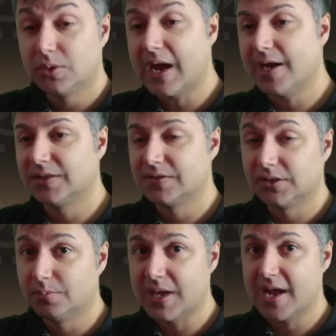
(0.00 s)
characters that
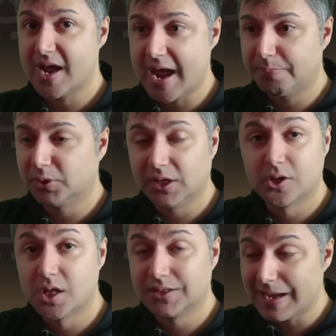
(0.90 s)
are going to be outputting a
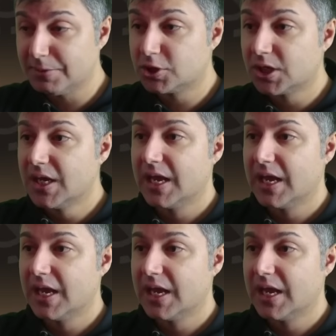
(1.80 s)
lot of damage